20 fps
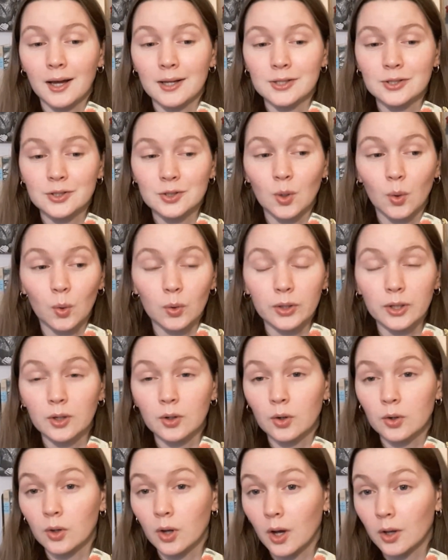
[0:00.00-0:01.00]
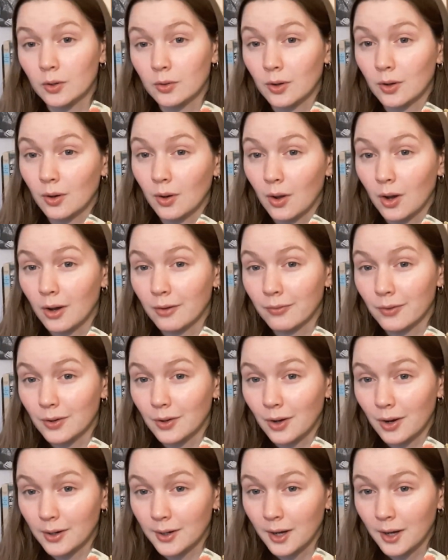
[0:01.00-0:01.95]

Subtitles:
scolding her daughter-in-law for not